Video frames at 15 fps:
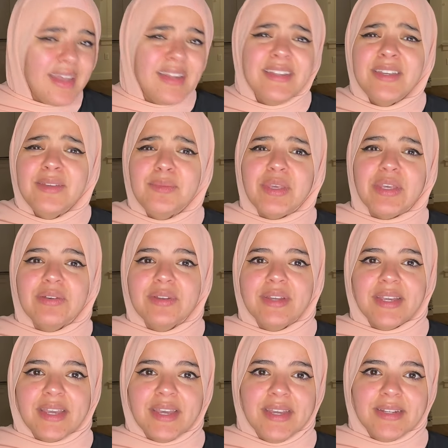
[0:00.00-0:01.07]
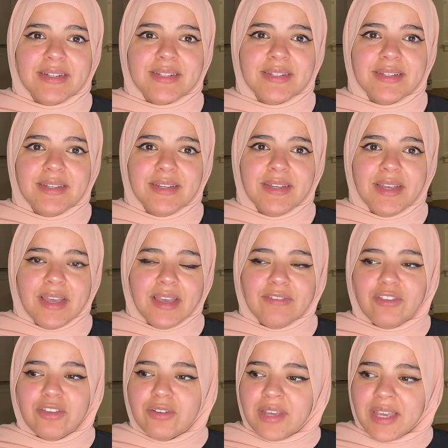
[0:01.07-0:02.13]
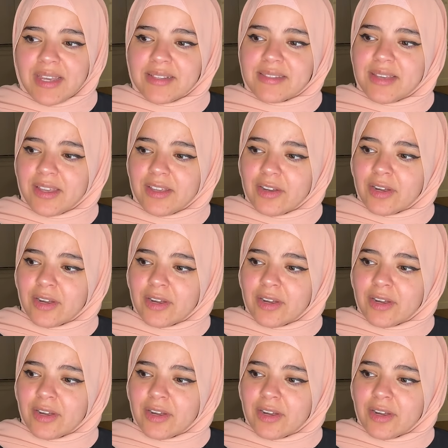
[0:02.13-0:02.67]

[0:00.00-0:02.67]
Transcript: And communicate. If you can't tell